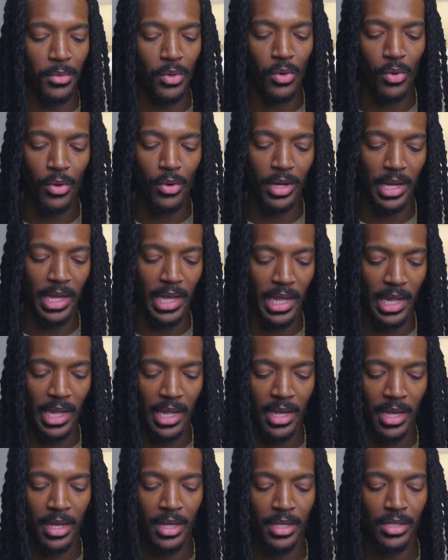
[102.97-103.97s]
chord A
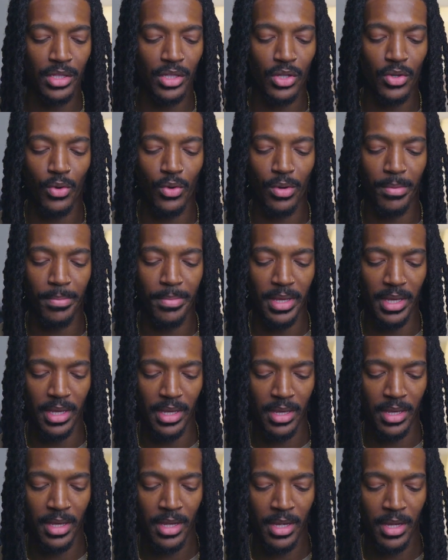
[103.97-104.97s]
to chord B,
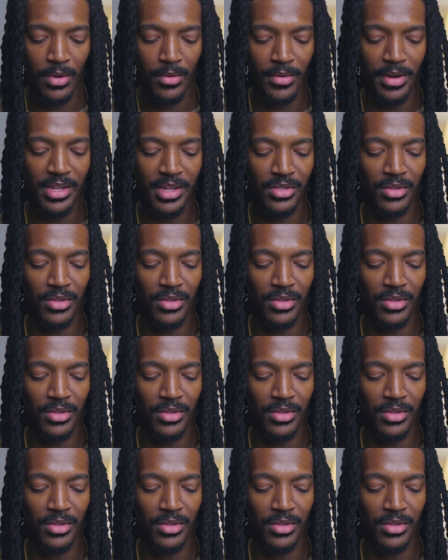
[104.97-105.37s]
right?